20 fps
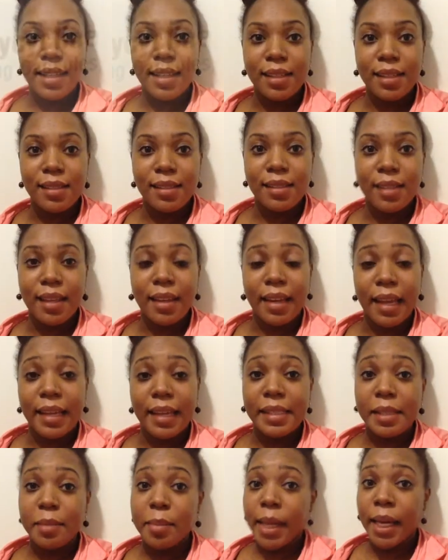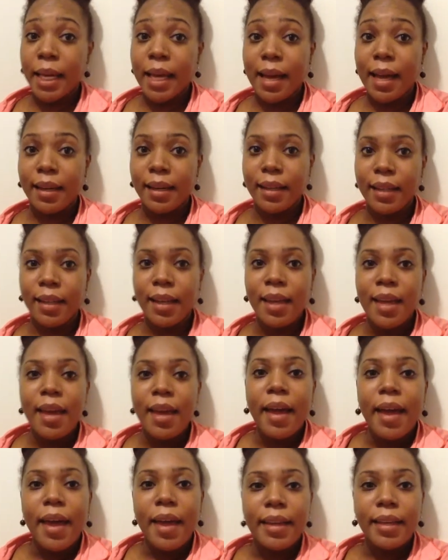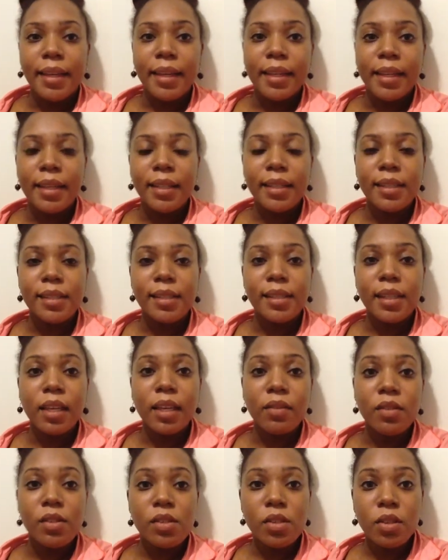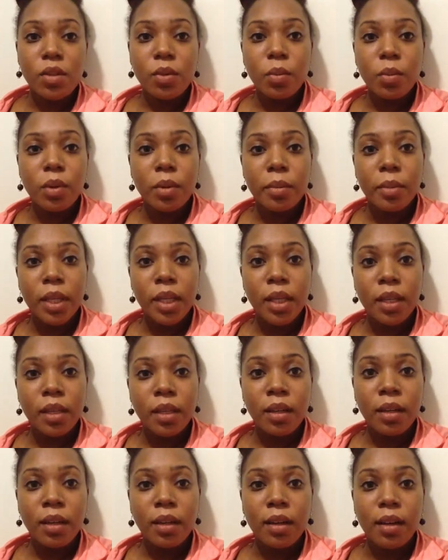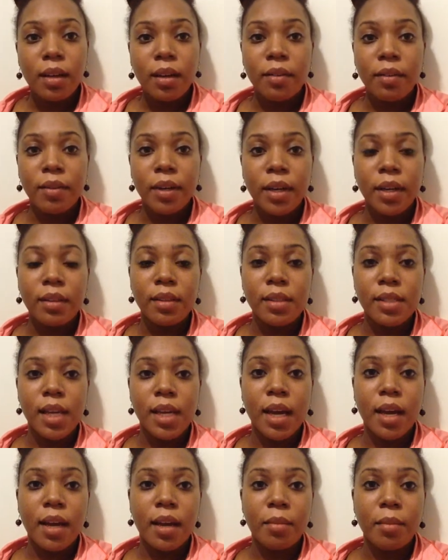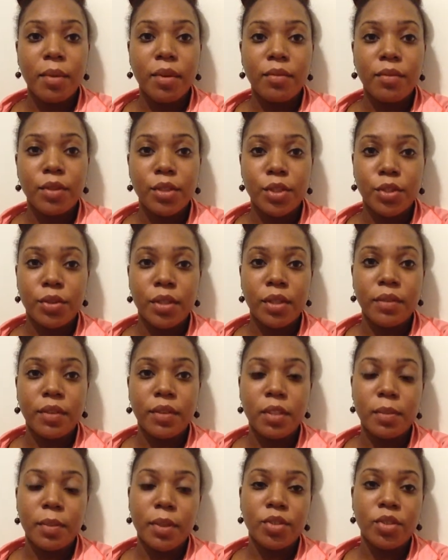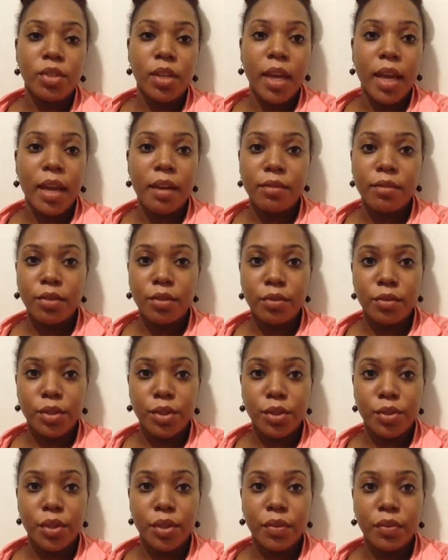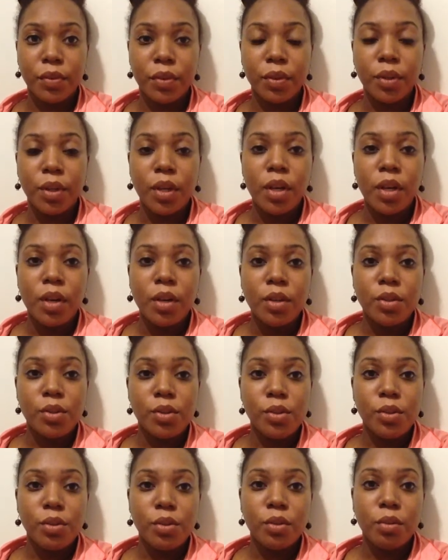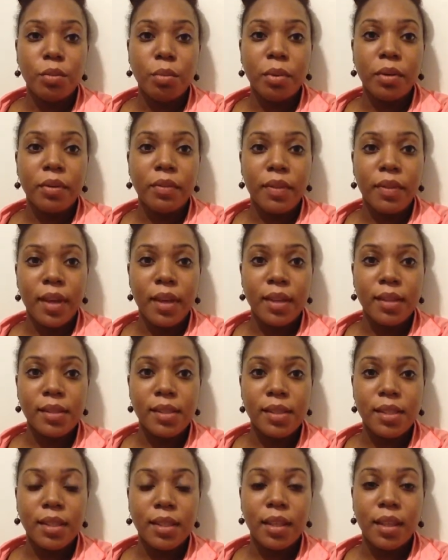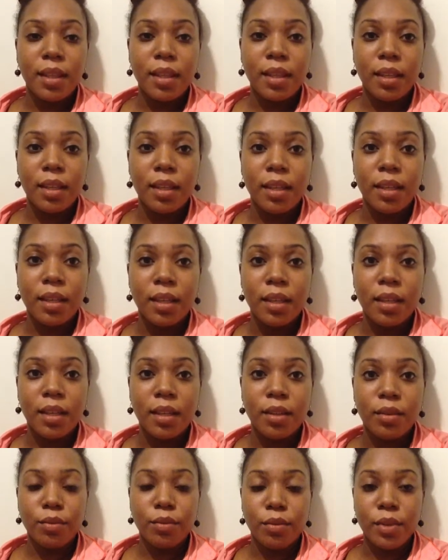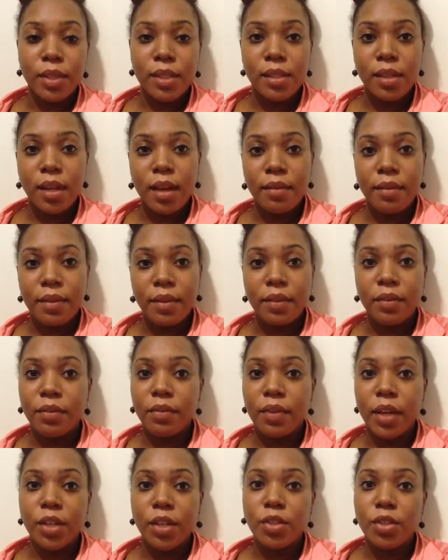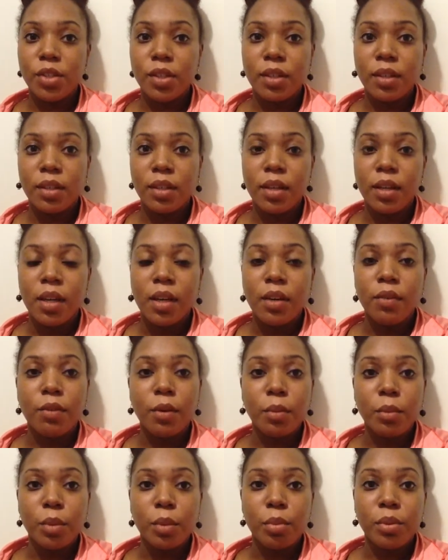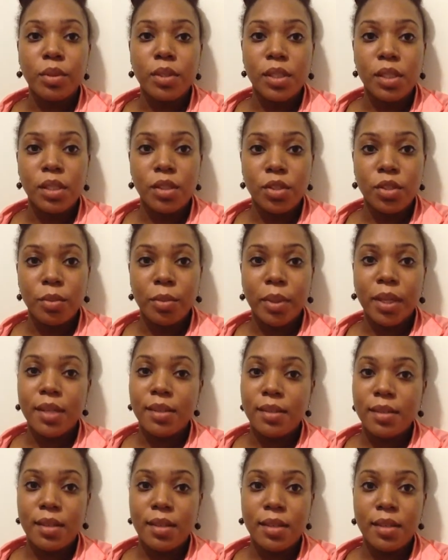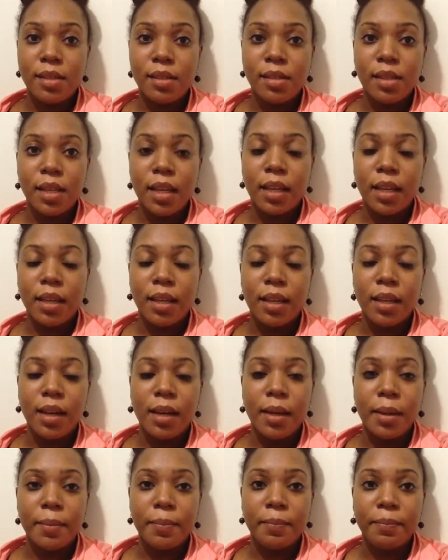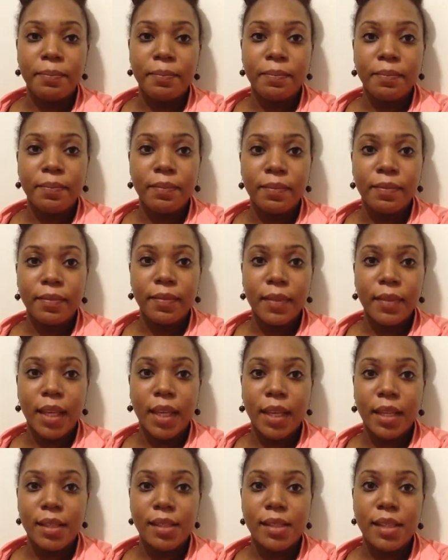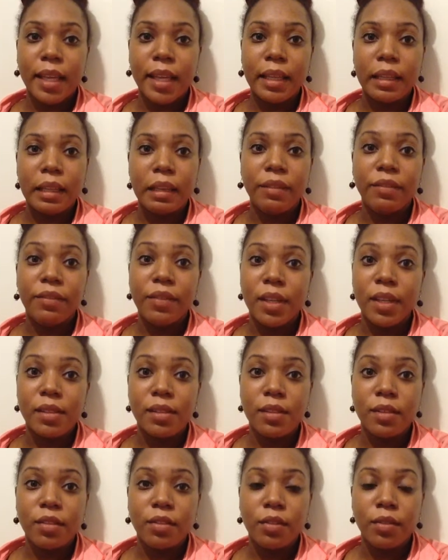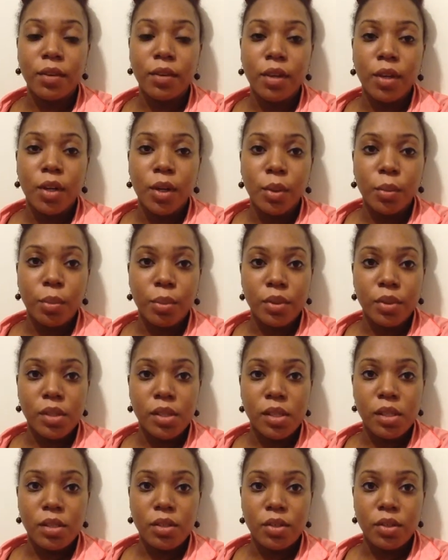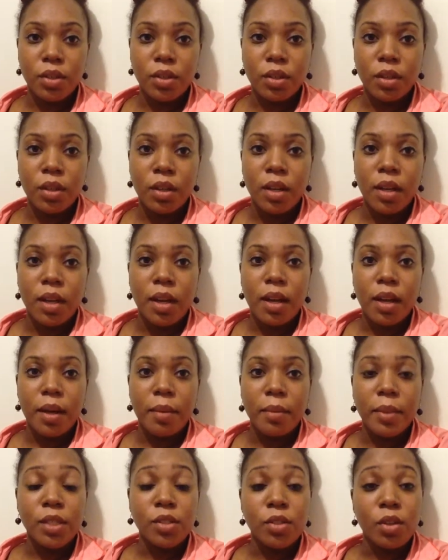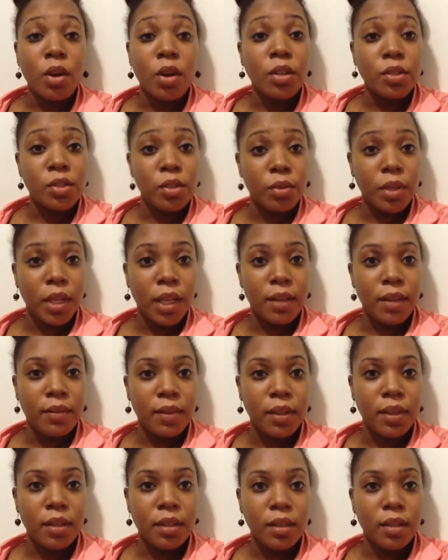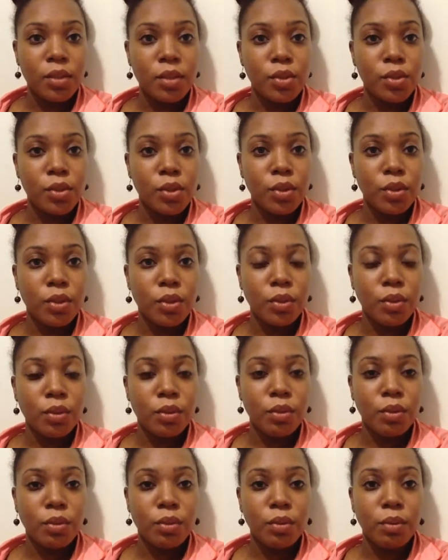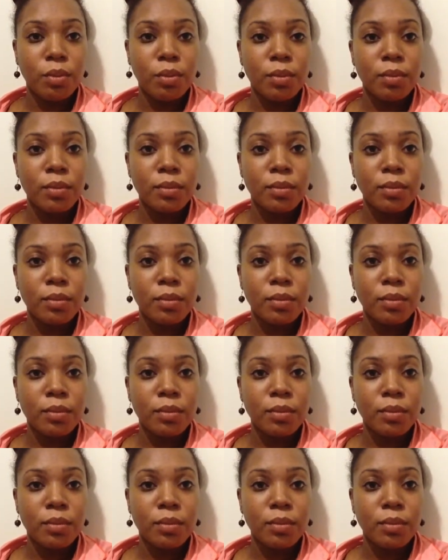is an antibiotic, and it is given to the woman around the time of retrieval, especially after retrieval, to prevent the risk of infection from the procedure, because it is a slightly invasive procedure. It is also given to